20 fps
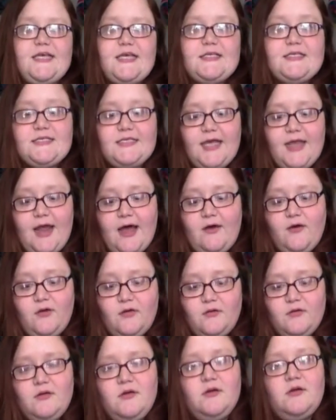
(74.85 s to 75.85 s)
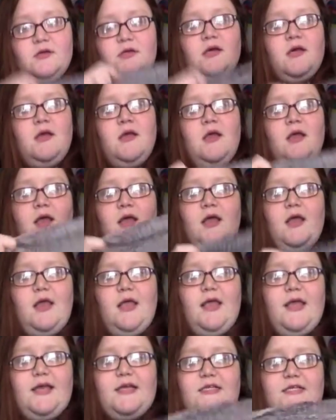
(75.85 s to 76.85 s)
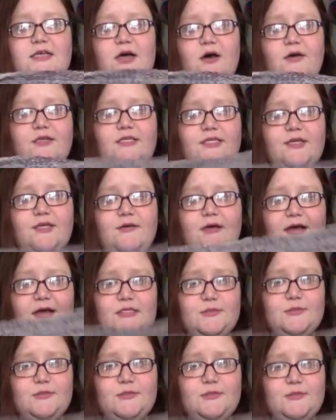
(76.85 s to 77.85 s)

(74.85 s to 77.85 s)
inside out. And also, as we had